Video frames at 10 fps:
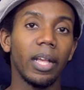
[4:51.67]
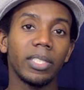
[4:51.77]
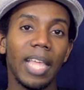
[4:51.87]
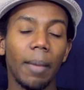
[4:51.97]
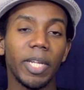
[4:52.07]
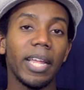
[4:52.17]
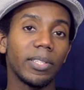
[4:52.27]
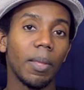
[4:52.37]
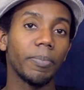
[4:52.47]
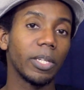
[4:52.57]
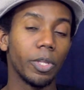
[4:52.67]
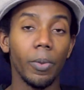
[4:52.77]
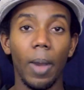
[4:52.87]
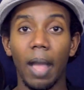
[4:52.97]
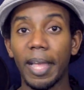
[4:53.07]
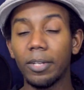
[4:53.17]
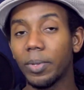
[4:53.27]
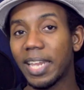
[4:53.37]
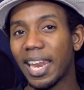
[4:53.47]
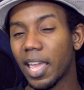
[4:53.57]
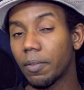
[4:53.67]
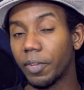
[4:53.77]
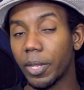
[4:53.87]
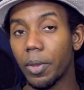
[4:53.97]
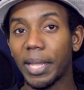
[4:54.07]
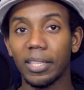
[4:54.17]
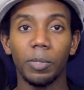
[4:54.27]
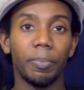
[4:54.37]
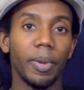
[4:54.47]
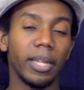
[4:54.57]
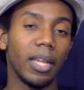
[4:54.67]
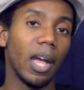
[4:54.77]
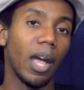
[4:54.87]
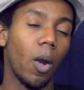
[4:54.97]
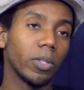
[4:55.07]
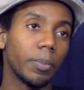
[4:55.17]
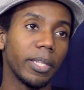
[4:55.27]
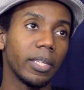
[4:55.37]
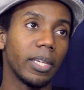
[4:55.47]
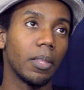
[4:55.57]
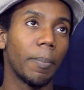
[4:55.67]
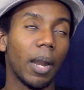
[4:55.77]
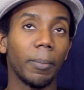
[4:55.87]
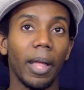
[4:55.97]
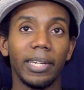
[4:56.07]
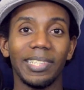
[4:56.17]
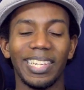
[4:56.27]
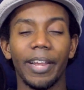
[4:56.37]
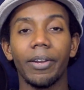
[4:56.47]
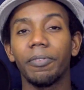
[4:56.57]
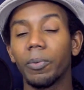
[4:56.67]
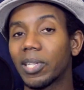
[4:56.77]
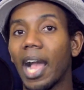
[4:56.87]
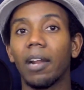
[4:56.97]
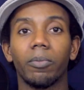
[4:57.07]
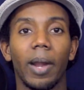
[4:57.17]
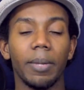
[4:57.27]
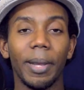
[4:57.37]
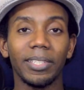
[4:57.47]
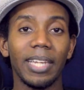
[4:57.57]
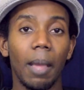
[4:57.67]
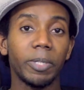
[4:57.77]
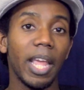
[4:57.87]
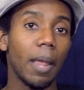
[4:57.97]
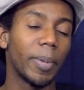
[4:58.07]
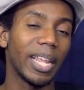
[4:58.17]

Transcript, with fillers: Snapchat is something new. I've got to do a dedicated video about this, but uh, ultimately, the bottom line is Gary Vee was kind of right about Snapchat.